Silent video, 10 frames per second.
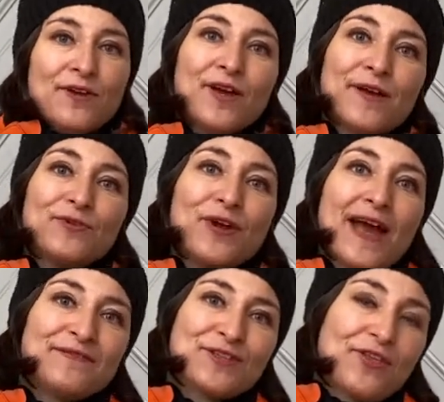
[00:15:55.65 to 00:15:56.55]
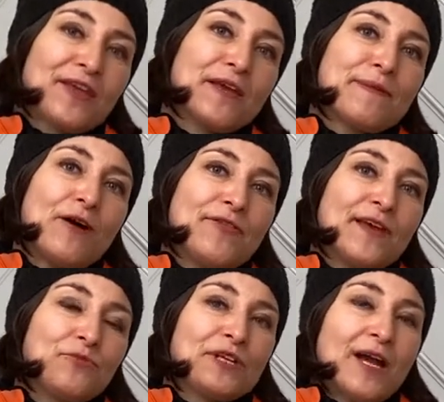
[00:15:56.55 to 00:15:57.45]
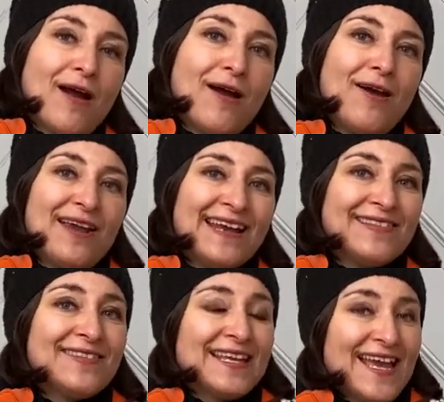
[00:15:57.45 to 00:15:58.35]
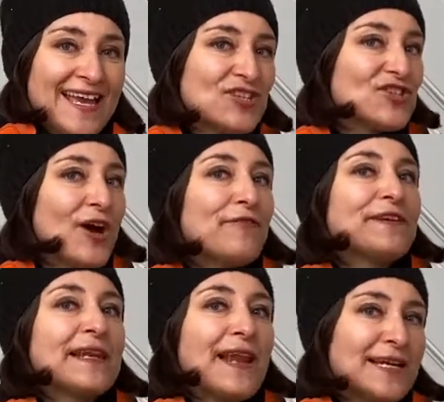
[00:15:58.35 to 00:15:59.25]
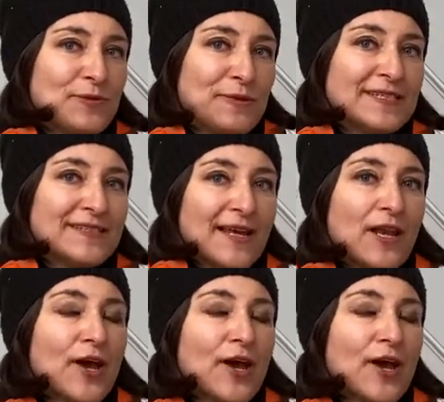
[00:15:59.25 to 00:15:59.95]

You have to think about that we are in the age of enlightenment. A